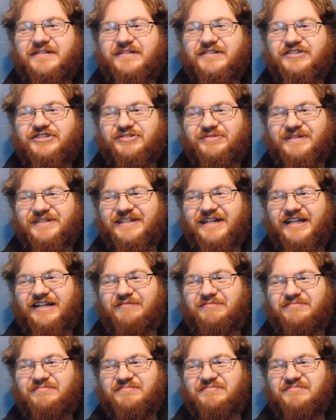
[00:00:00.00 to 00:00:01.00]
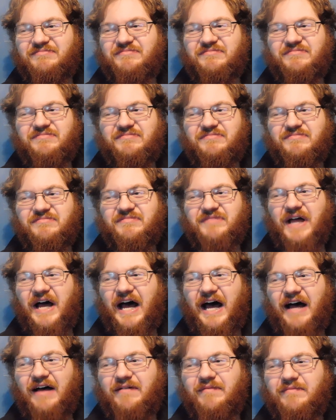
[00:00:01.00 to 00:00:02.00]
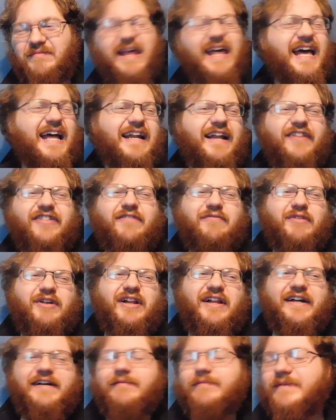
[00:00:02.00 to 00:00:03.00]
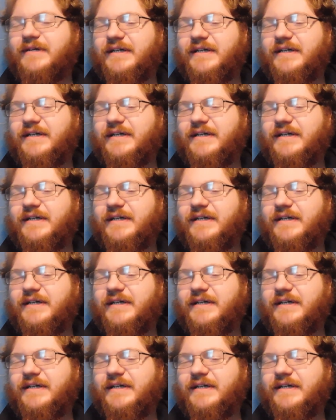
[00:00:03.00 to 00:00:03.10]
should we tell him? Nah. Nothing really.